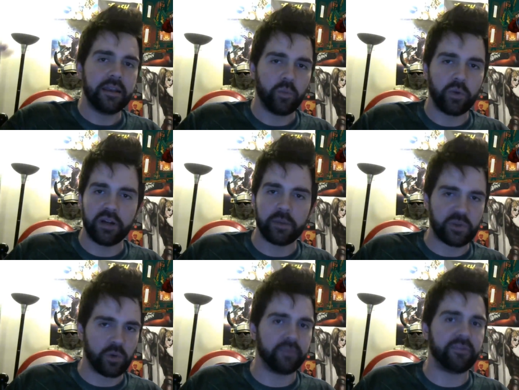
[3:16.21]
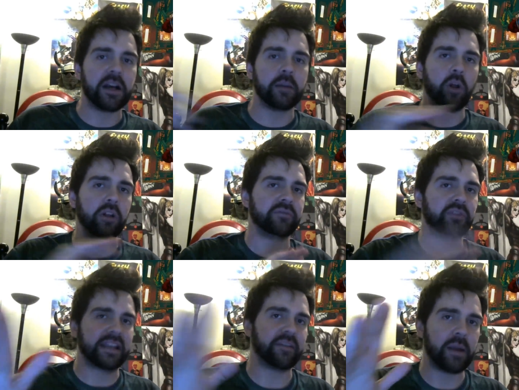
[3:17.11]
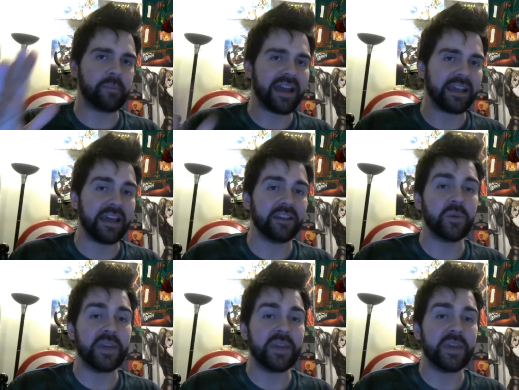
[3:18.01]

would absorb a fireball and fling it right back at you.